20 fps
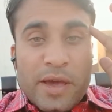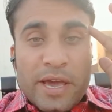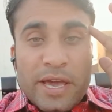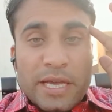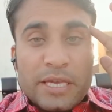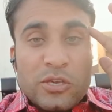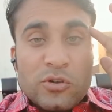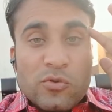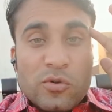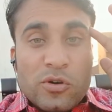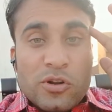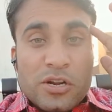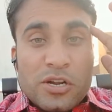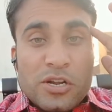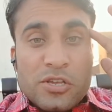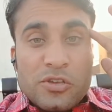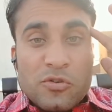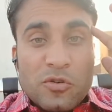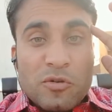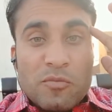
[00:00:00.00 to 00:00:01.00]

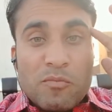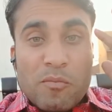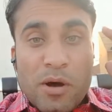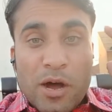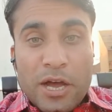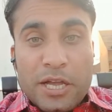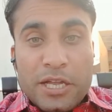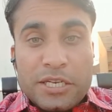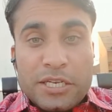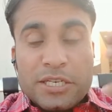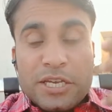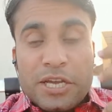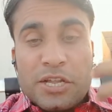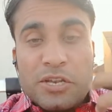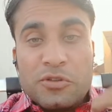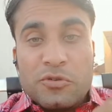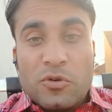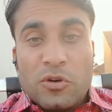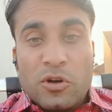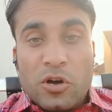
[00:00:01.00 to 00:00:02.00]
your mind and
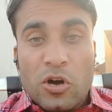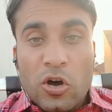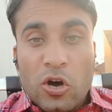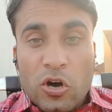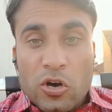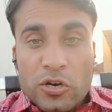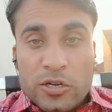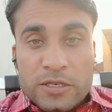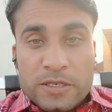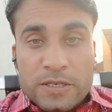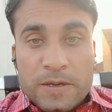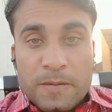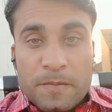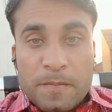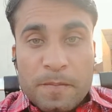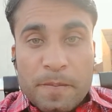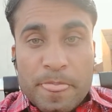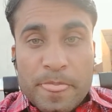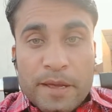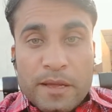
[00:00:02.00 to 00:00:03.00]
your heart
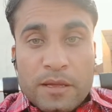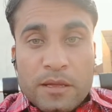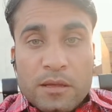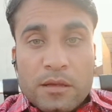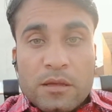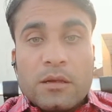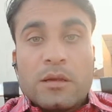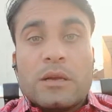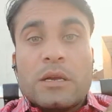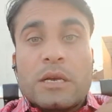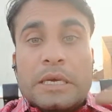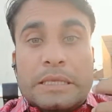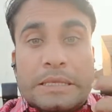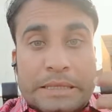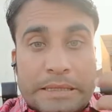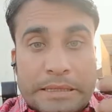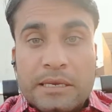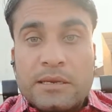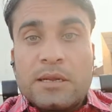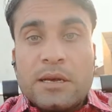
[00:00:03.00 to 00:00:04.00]

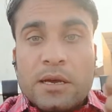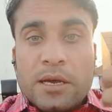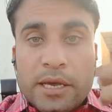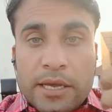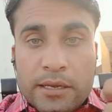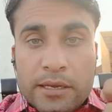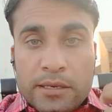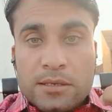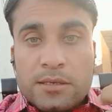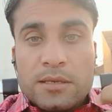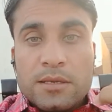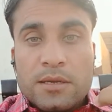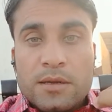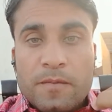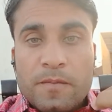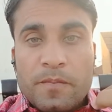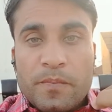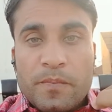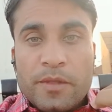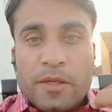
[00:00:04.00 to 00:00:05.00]
consider it
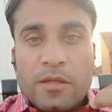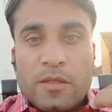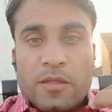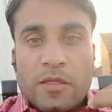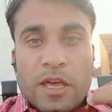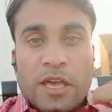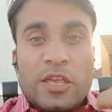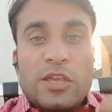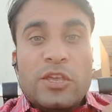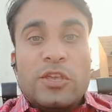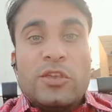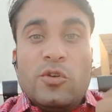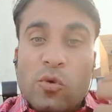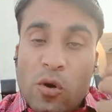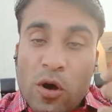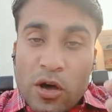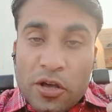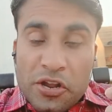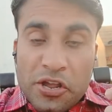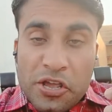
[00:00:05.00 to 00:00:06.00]
that you
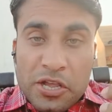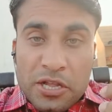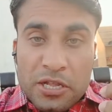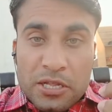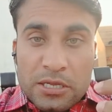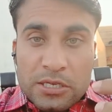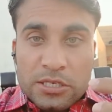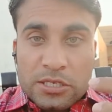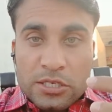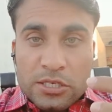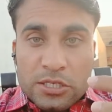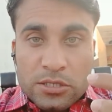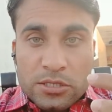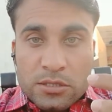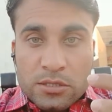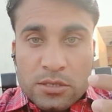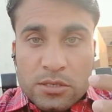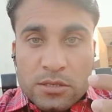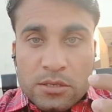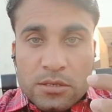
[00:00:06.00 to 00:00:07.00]
are English,
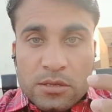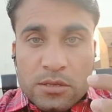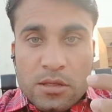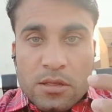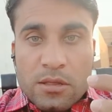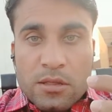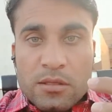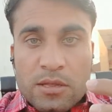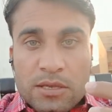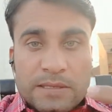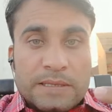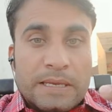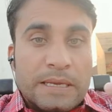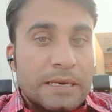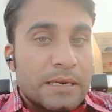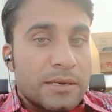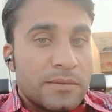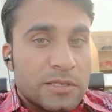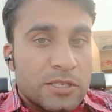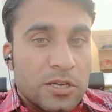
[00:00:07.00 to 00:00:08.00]
the
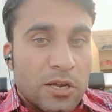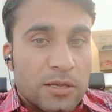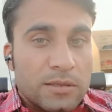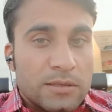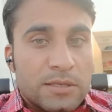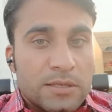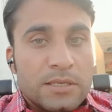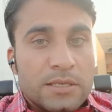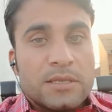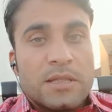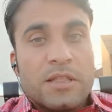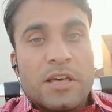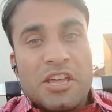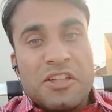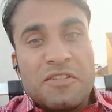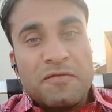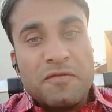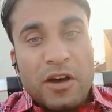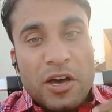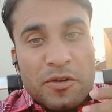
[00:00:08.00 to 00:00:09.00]
circumstances, the
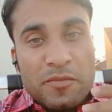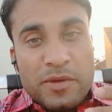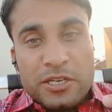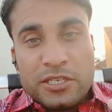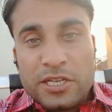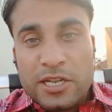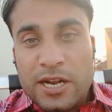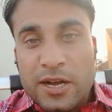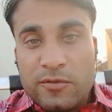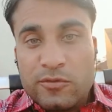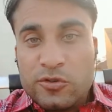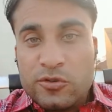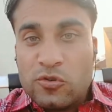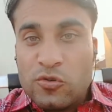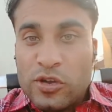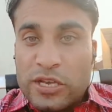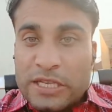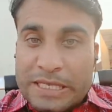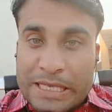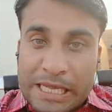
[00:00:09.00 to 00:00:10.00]
environment around you
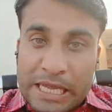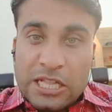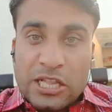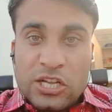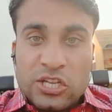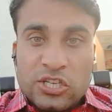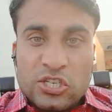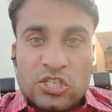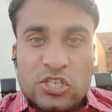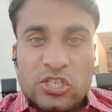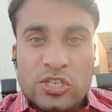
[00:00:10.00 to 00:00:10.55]
is in English,